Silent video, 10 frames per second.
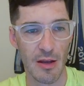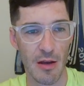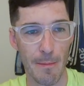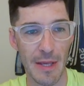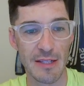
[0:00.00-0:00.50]
A
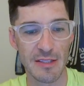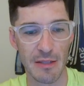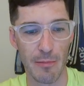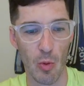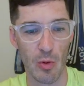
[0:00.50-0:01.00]

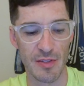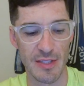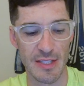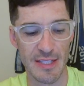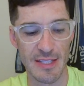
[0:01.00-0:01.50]
mixing board is a
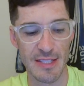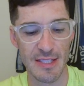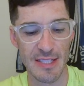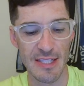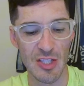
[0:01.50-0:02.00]

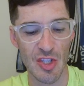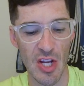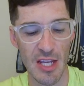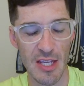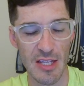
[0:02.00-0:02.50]

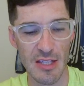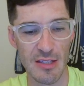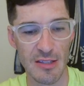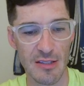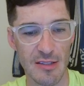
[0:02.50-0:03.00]

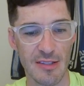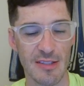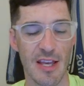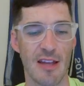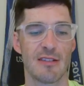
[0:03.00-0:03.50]
DJ
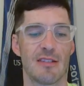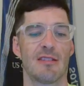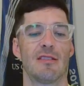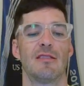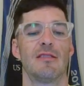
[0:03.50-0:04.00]

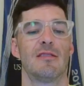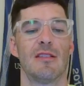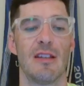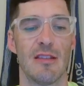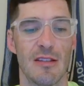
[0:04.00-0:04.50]
set,
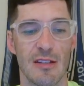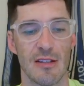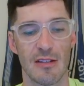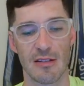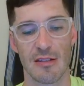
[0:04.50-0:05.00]
like
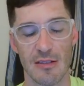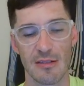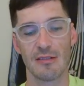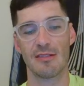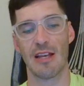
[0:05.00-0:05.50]
the
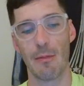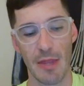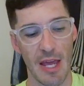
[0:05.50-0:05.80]
setup they